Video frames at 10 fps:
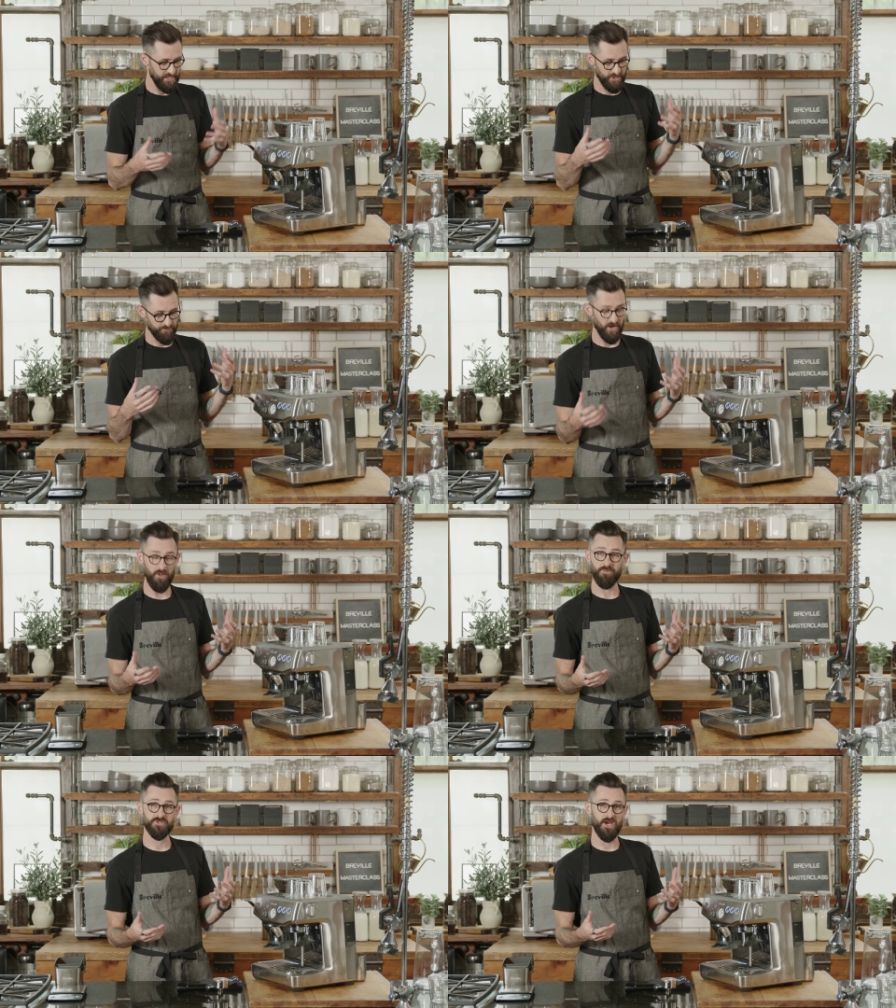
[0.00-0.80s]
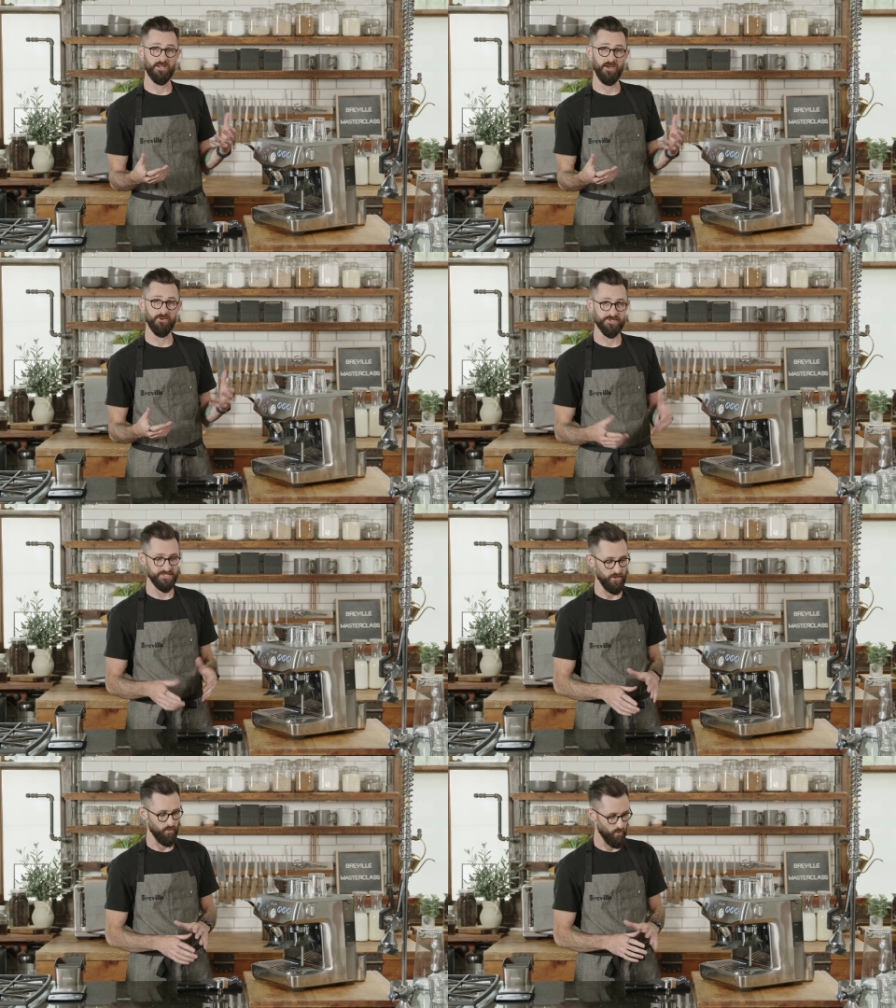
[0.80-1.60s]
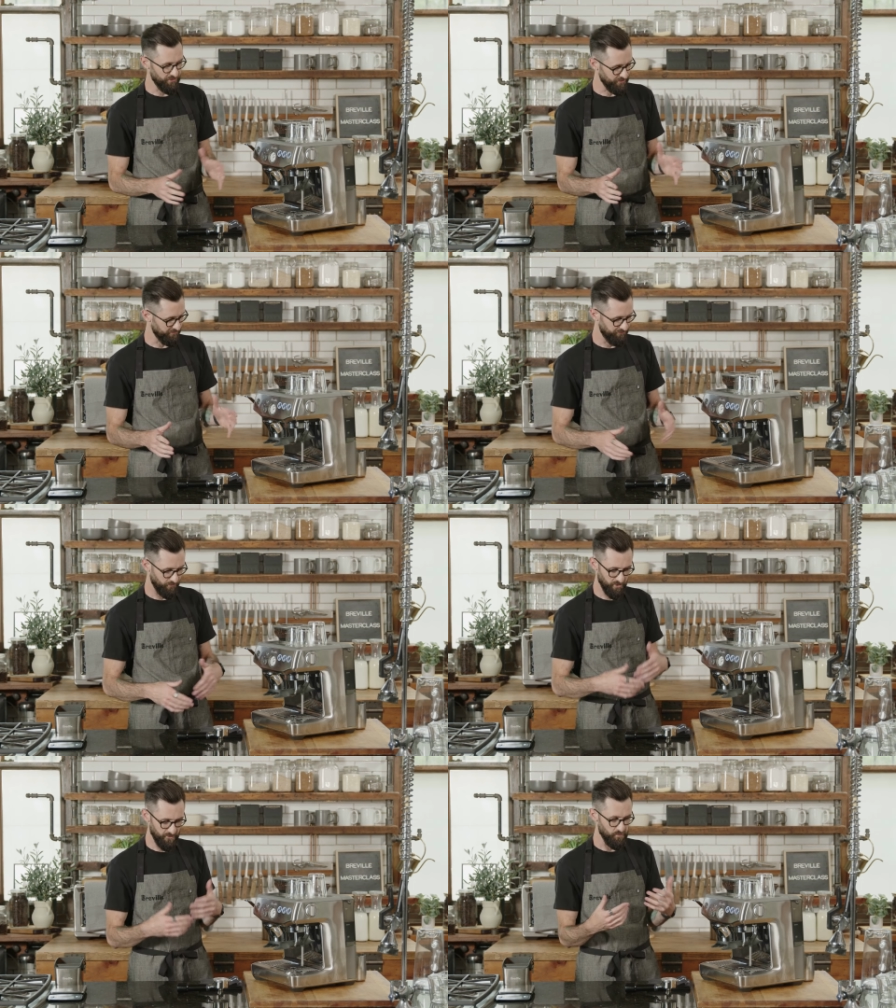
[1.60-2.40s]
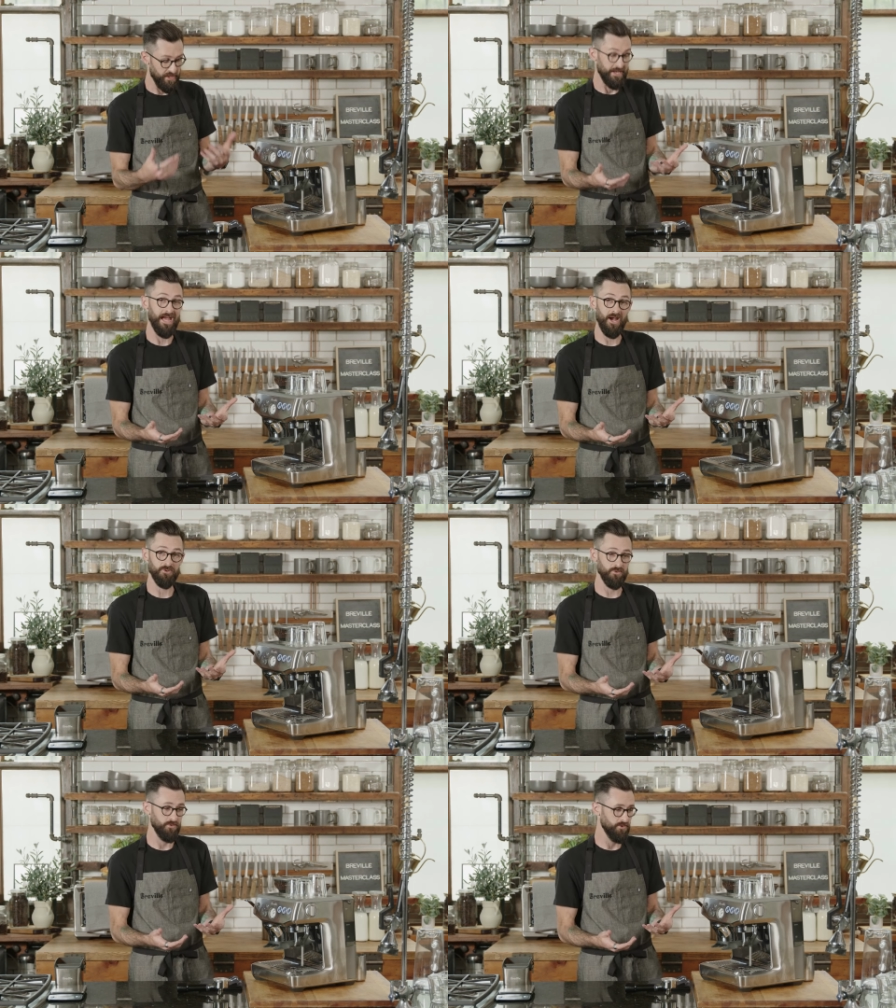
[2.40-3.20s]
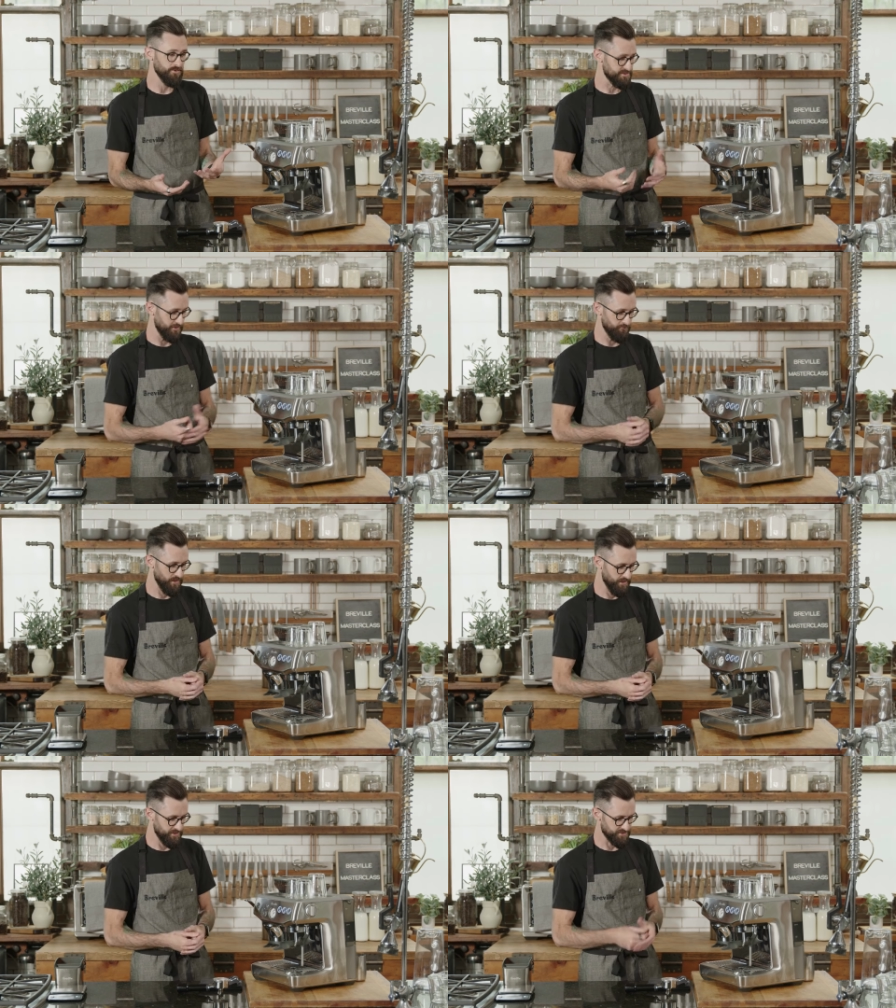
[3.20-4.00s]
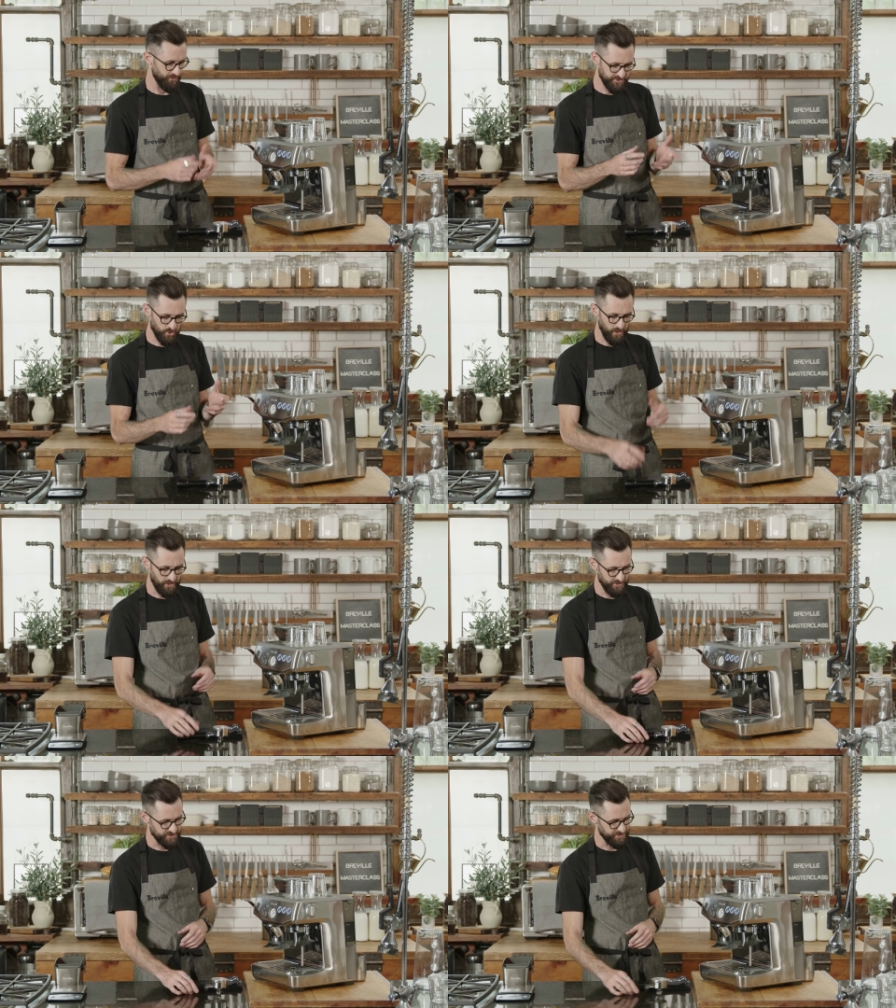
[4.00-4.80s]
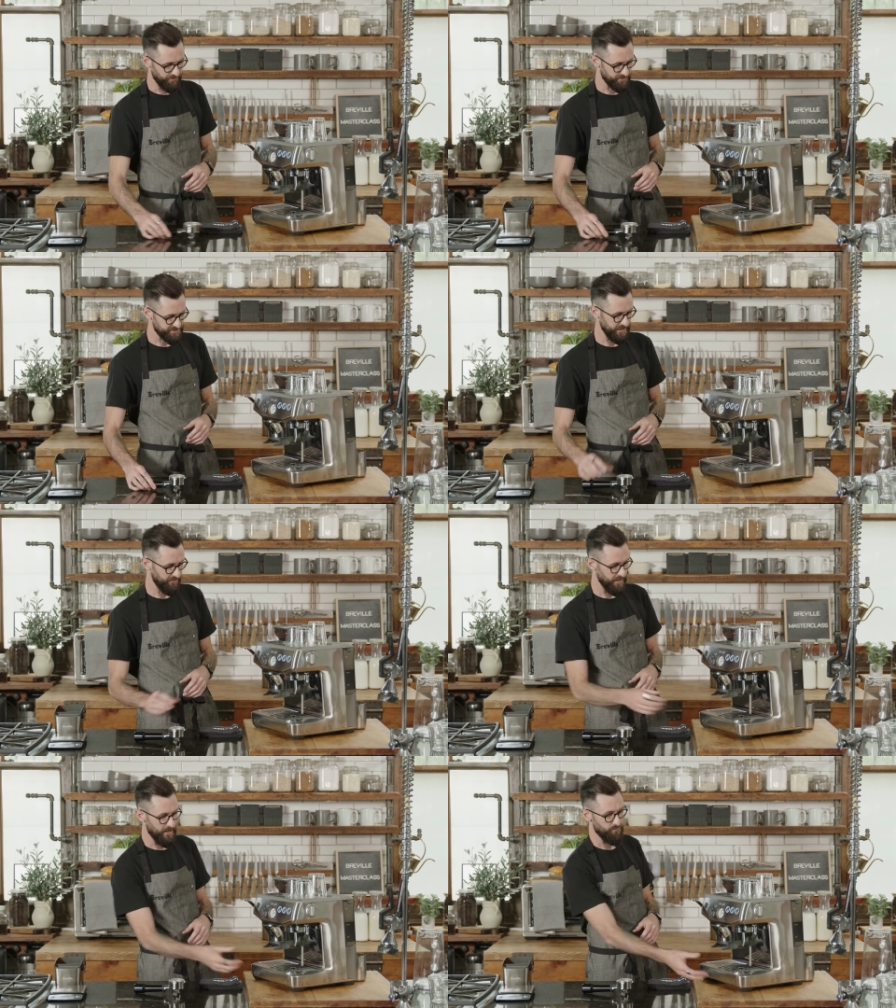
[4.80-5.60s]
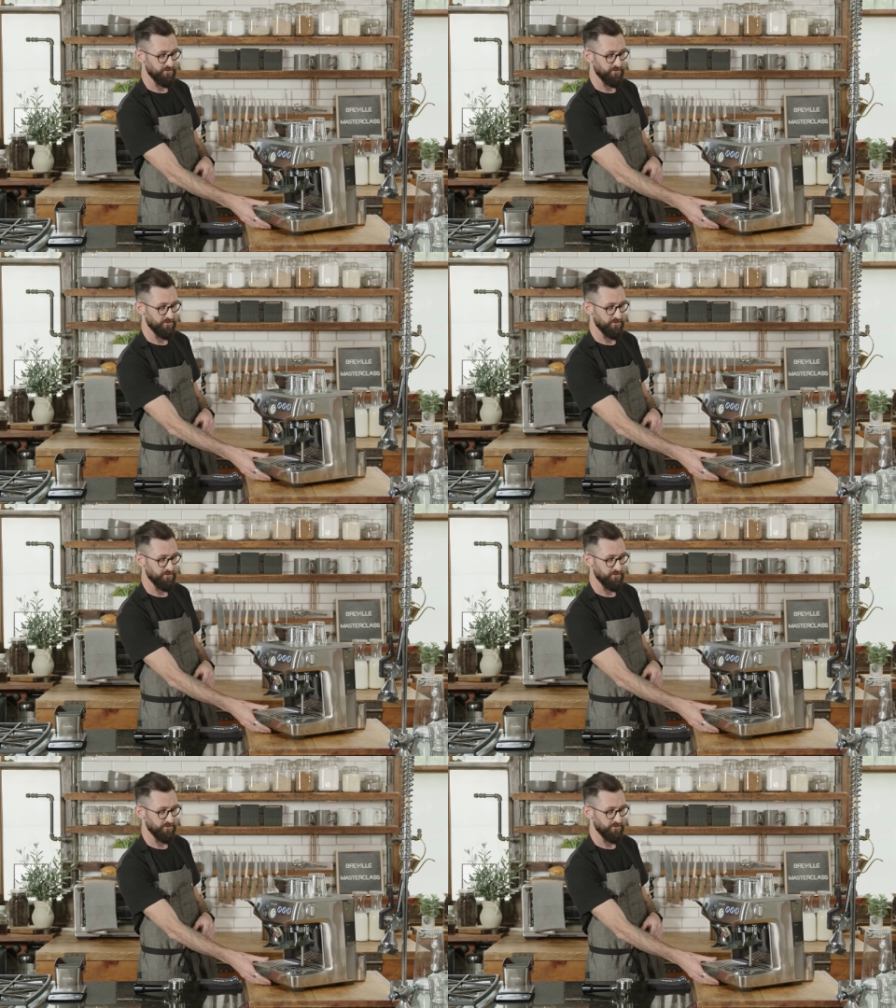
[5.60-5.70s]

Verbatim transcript: you're probably trying to understand what they're for and how you use them. So let's quickly just understand that.